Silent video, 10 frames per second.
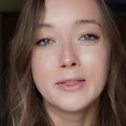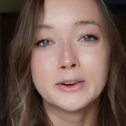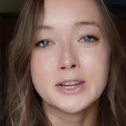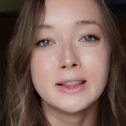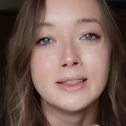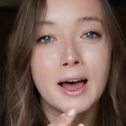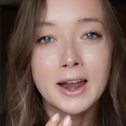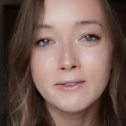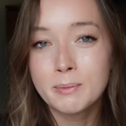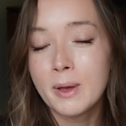there's a
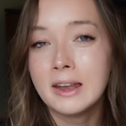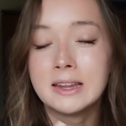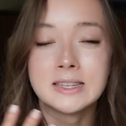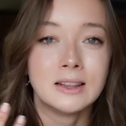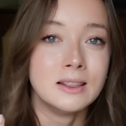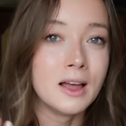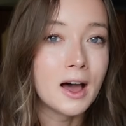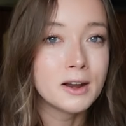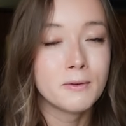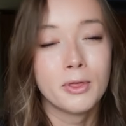lot of opinions, a
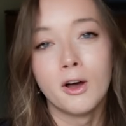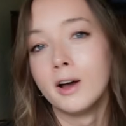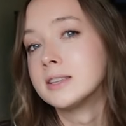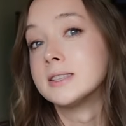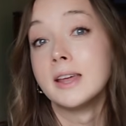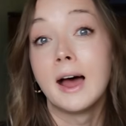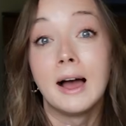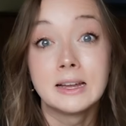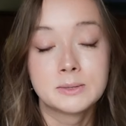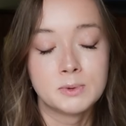lot of thoughts that
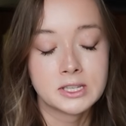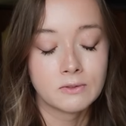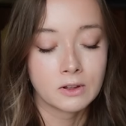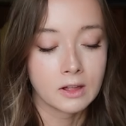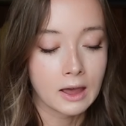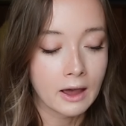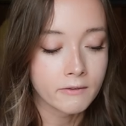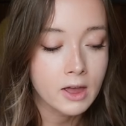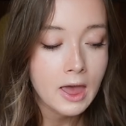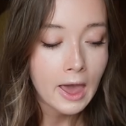I specifically have,